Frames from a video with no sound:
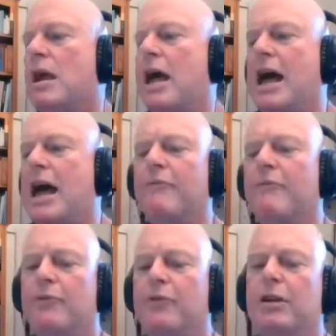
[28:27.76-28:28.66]

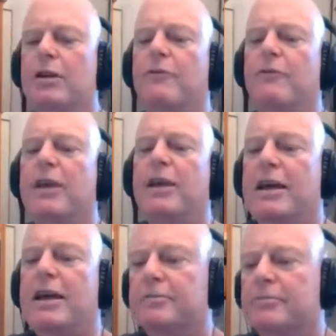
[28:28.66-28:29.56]
I'm feeling
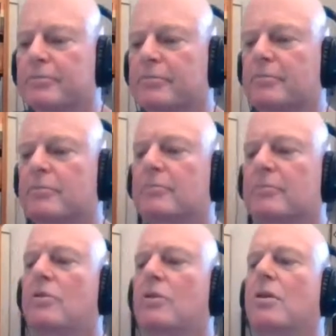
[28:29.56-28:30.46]
flat,
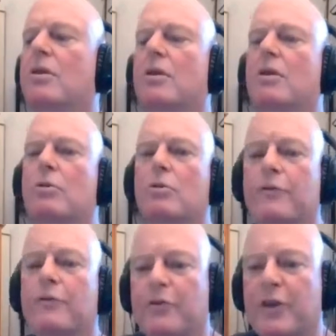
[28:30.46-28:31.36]

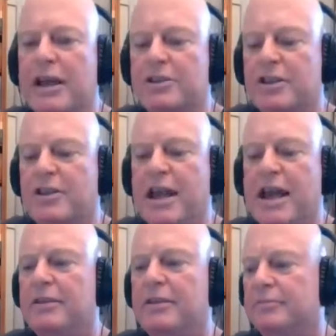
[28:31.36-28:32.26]
well fancy
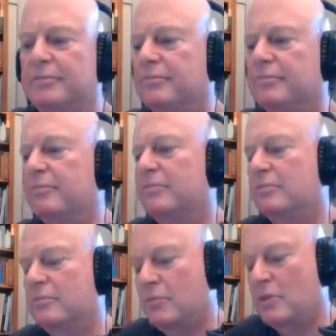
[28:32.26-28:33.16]
that.
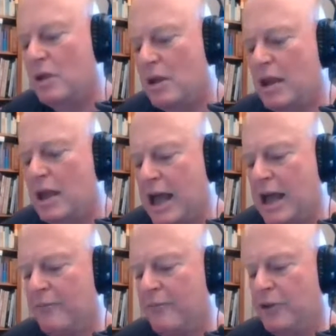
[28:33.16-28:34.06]

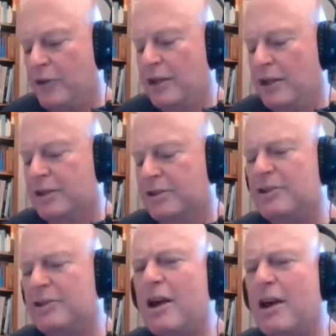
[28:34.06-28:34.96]
I'm feeling
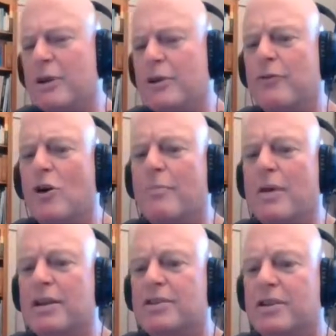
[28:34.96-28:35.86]
sorry for
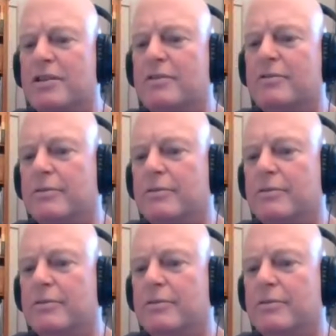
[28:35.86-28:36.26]
myself.